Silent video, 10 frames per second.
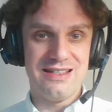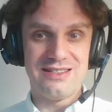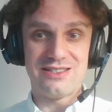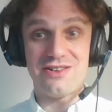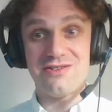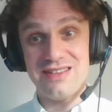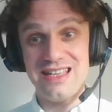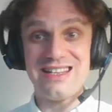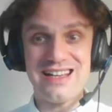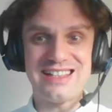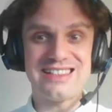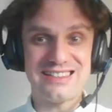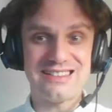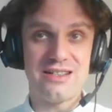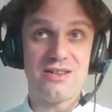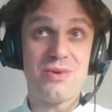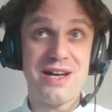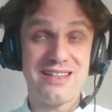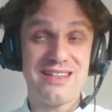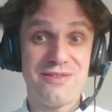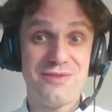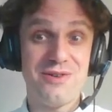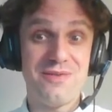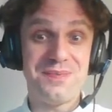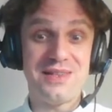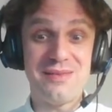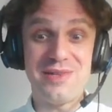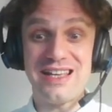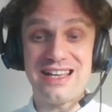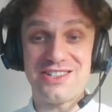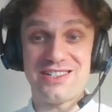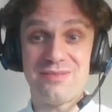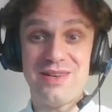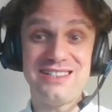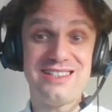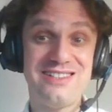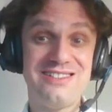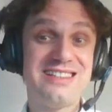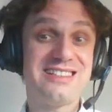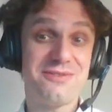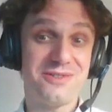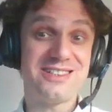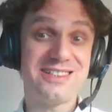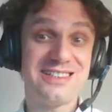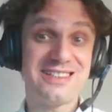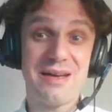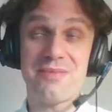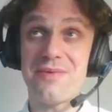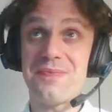So it has quite a few limitations, but still it's the first step